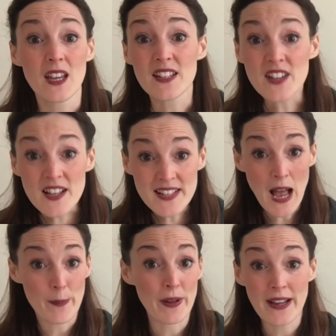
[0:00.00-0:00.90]
It does
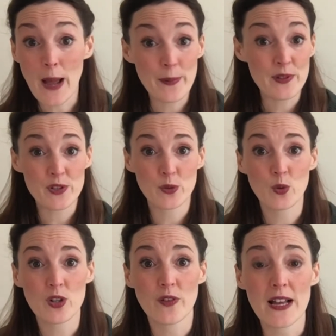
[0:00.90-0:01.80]
happen, it happens to
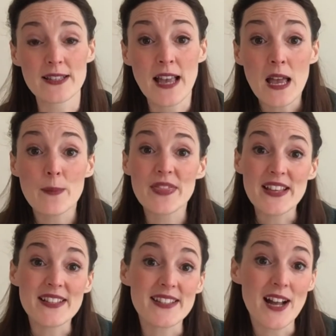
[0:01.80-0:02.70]
all of us, but
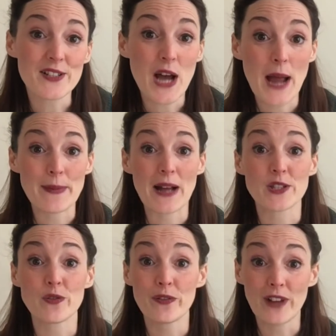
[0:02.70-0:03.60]
this is our time now
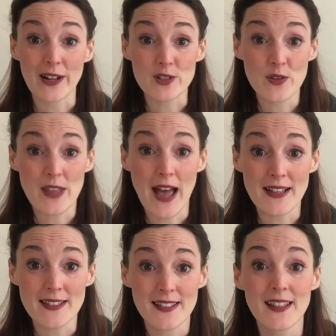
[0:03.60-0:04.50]
to reflect on
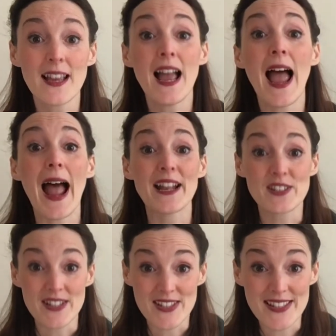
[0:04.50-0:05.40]
that and
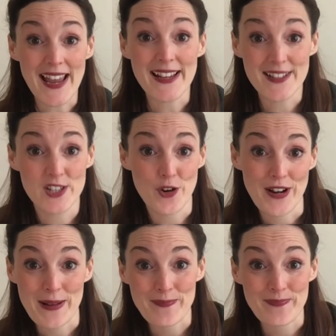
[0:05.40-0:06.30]
to say
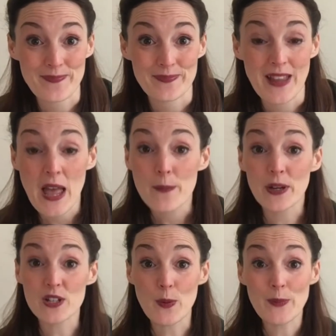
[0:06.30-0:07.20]
sorry.
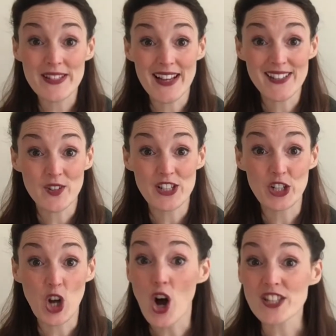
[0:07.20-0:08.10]
Because when we say sorry to
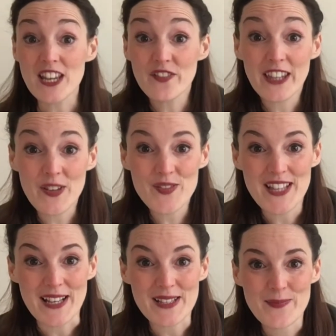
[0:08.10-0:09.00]
God, he forgives
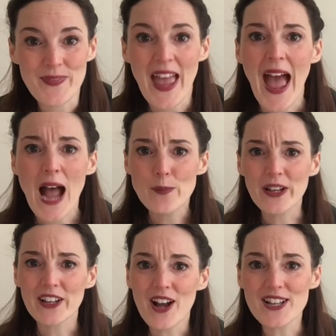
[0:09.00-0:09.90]
us. And we
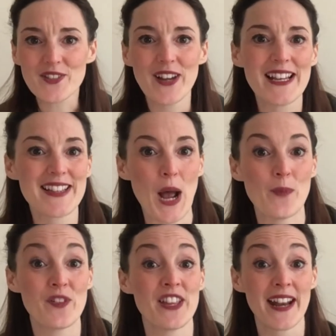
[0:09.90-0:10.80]
can ask for his
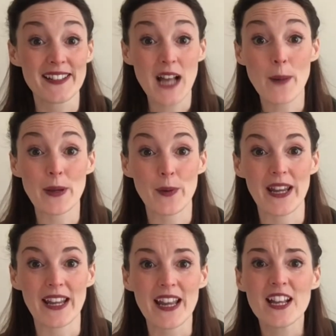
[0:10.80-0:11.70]
help for the next coming
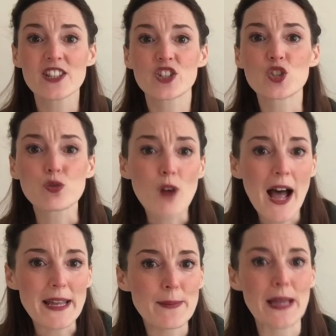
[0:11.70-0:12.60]
week to
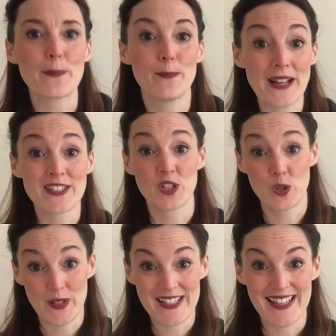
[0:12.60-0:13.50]
try and make better
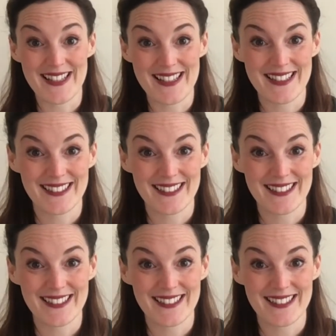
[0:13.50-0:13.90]
choices.